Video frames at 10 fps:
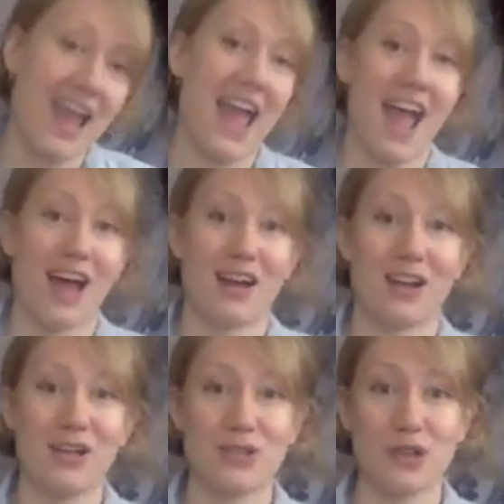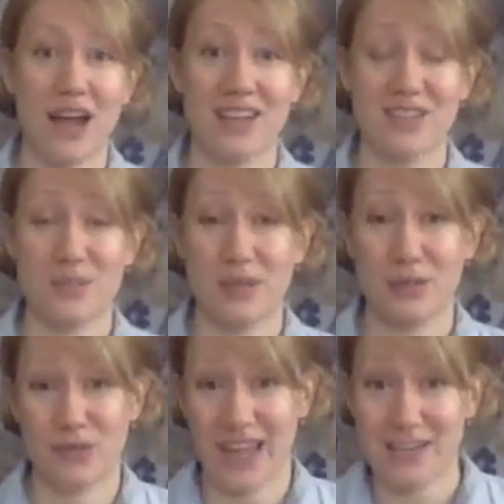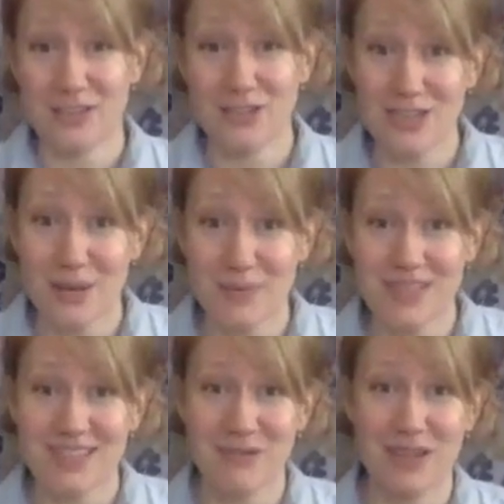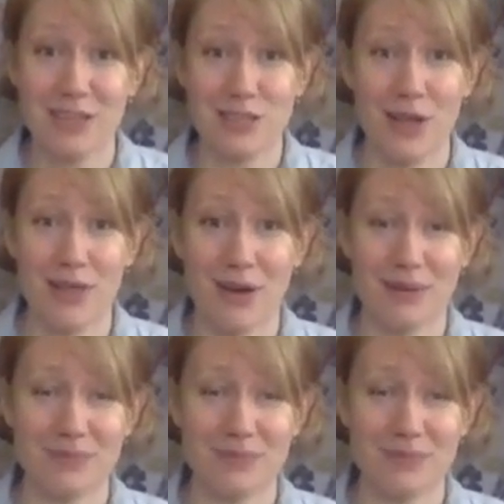and tries to build relationships with each other.